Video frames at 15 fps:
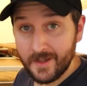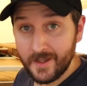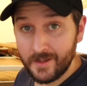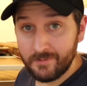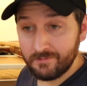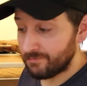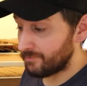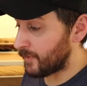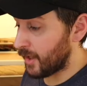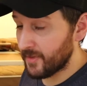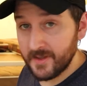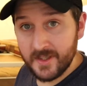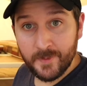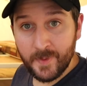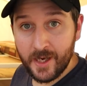it,
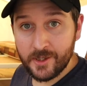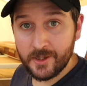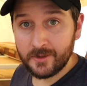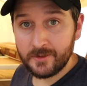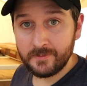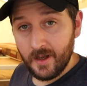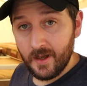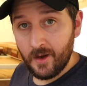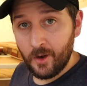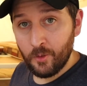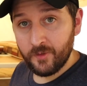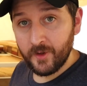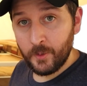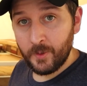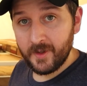nothing special.
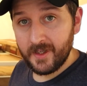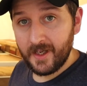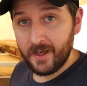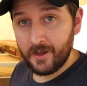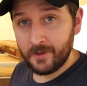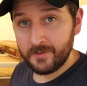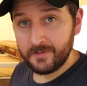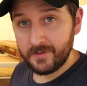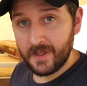Hopefully one day I'll